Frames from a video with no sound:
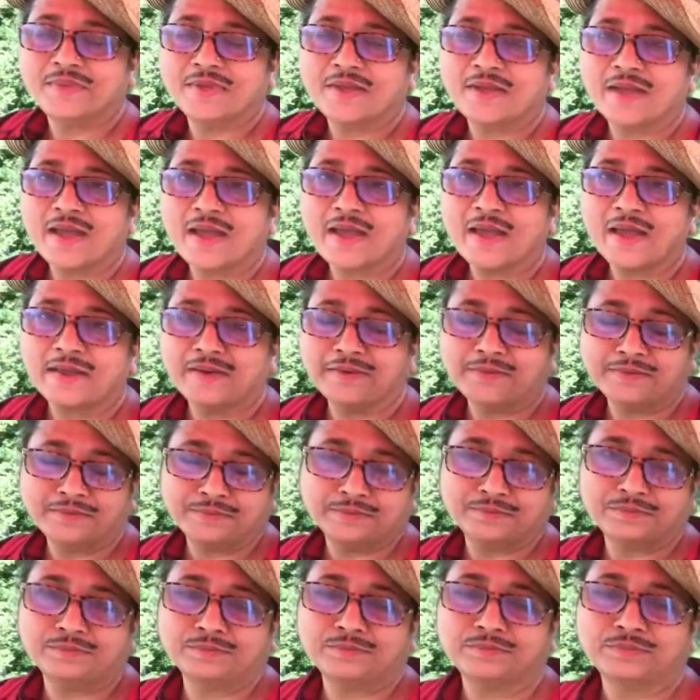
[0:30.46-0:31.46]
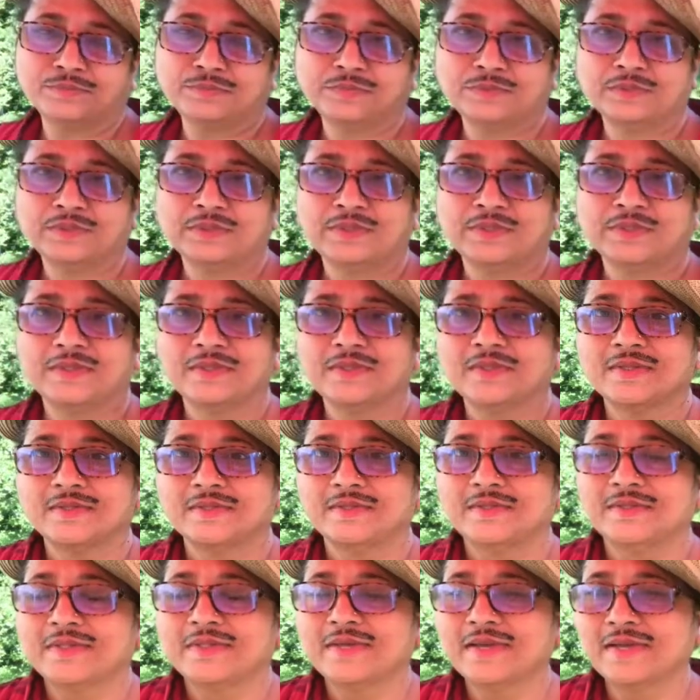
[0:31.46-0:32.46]
and
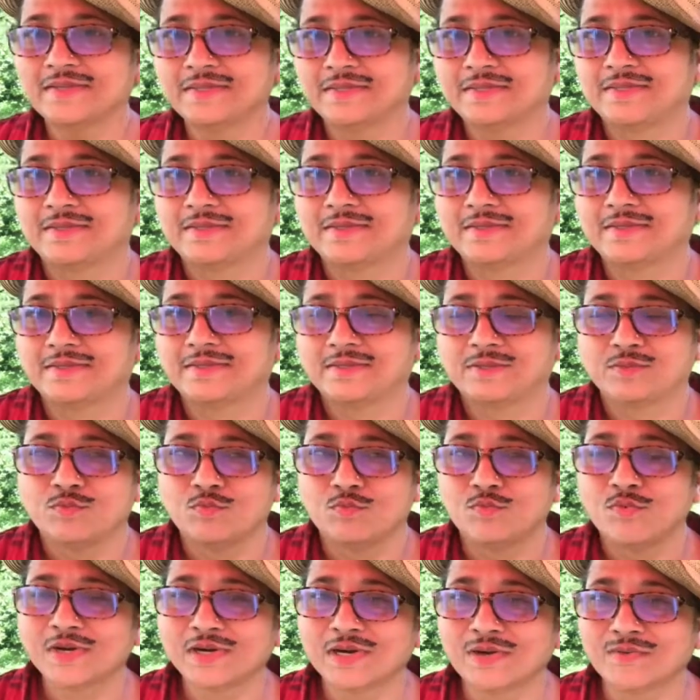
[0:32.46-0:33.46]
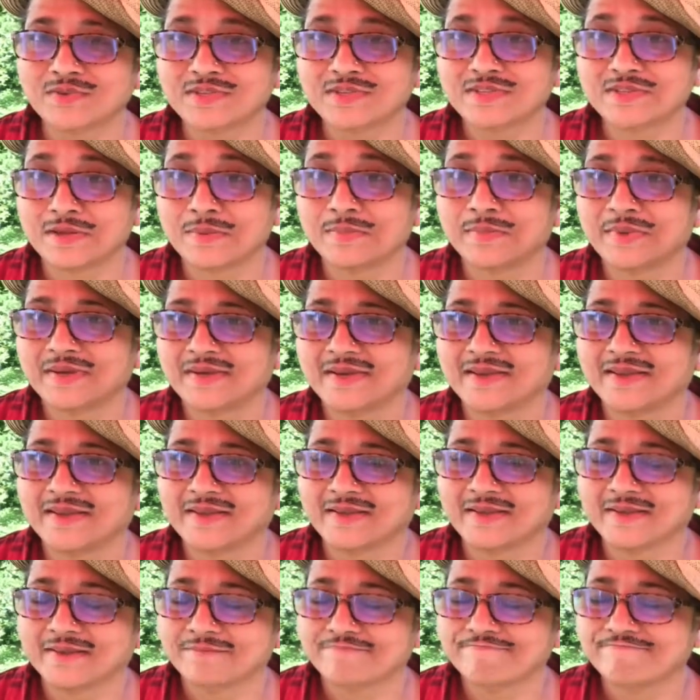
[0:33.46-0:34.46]
this wonderful summer
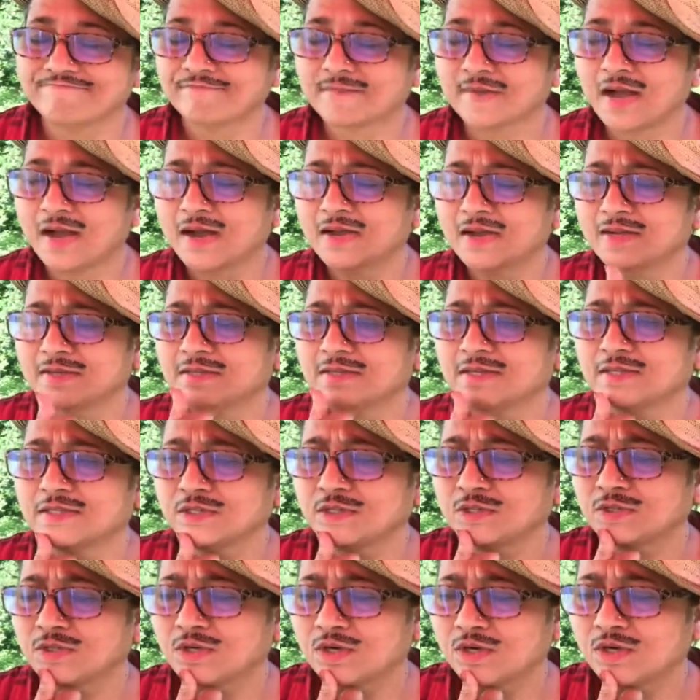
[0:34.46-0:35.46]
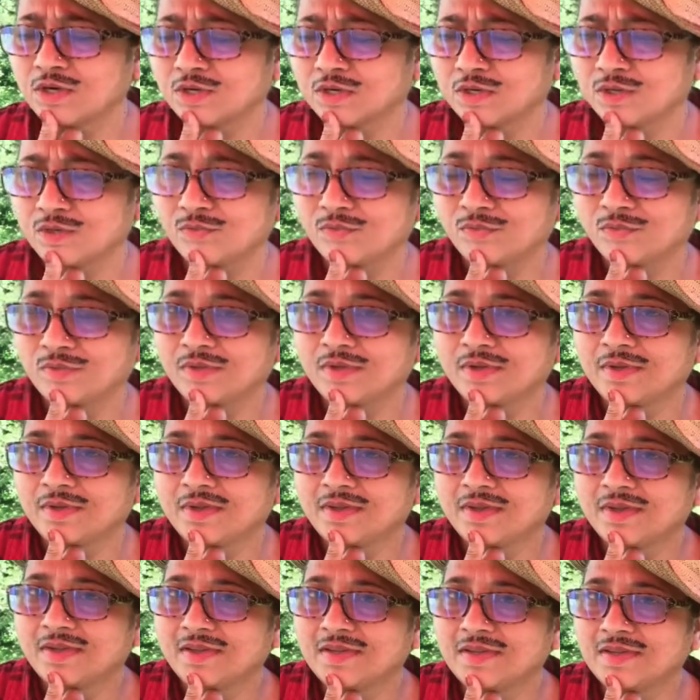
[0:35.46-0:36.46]
day, I just thought of
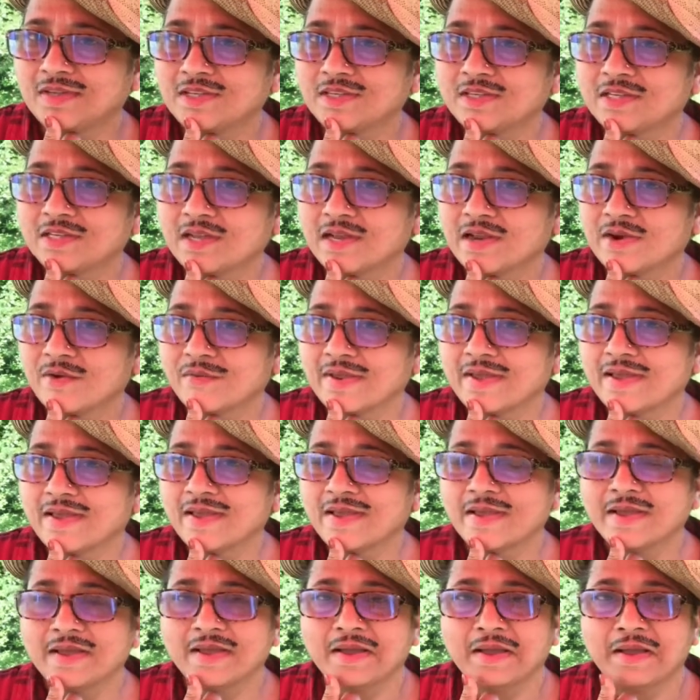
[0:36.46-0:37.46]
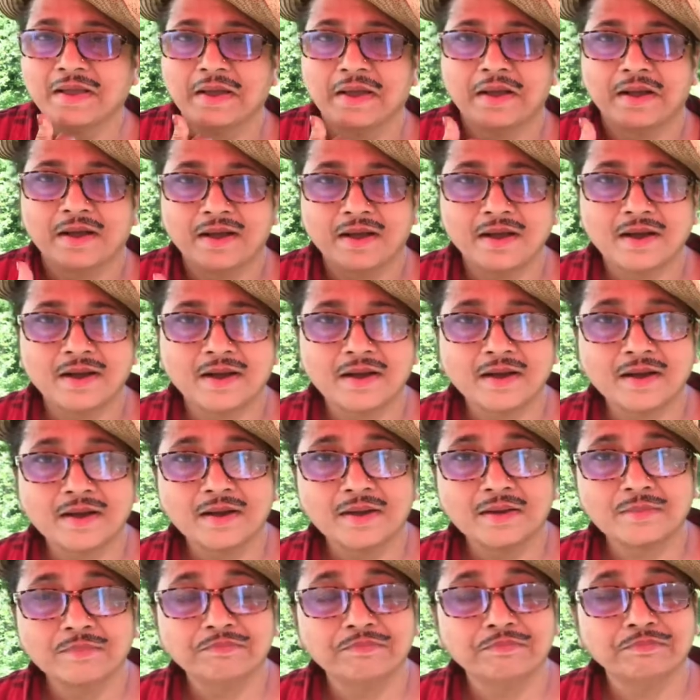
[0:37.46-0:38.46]
sharing
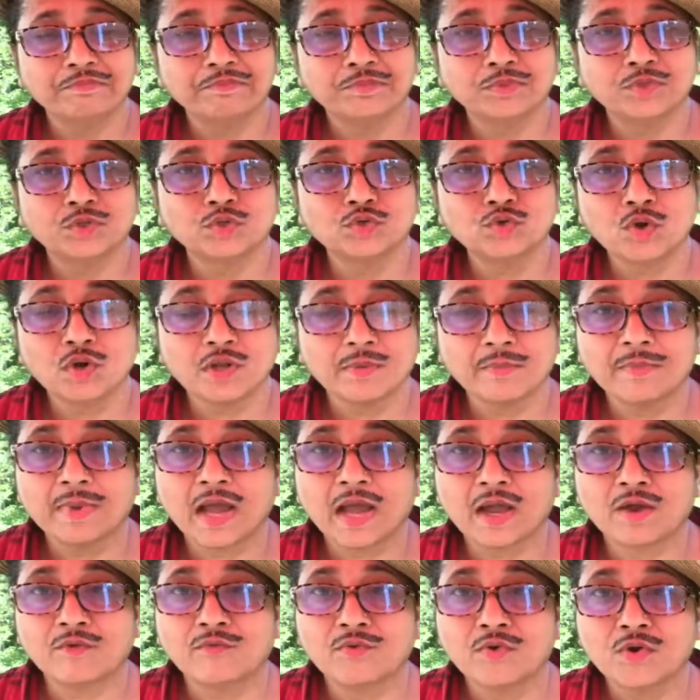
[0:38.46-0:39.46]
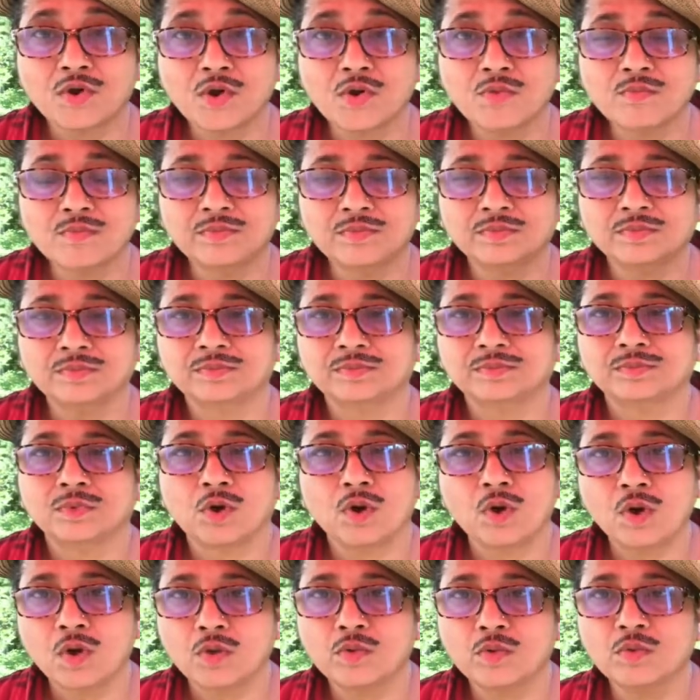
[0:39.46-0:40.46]
a story back from
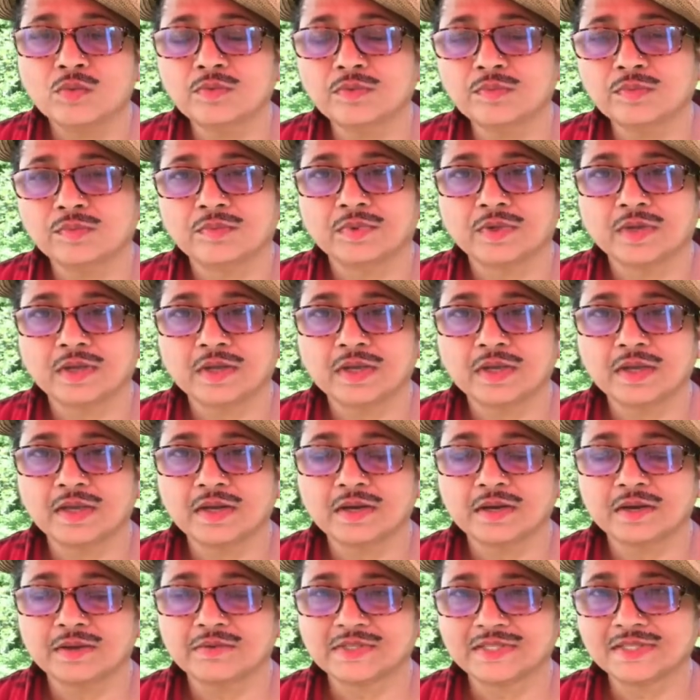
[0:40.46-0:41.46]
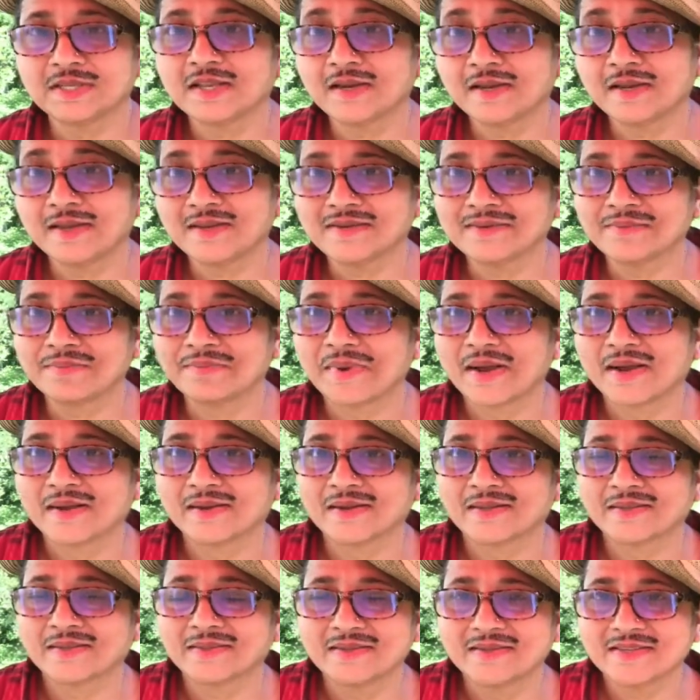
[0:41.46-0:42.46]
home in Sylhet,
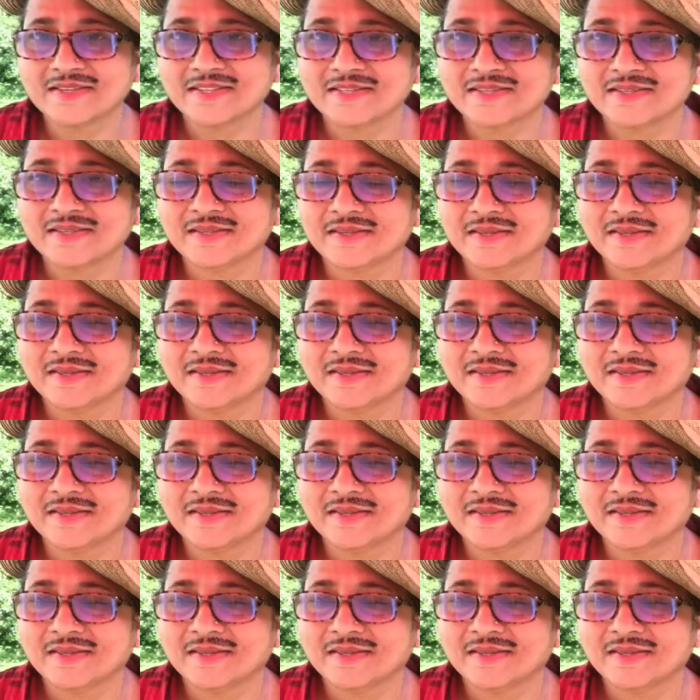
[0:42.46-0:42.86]
Bangladesh,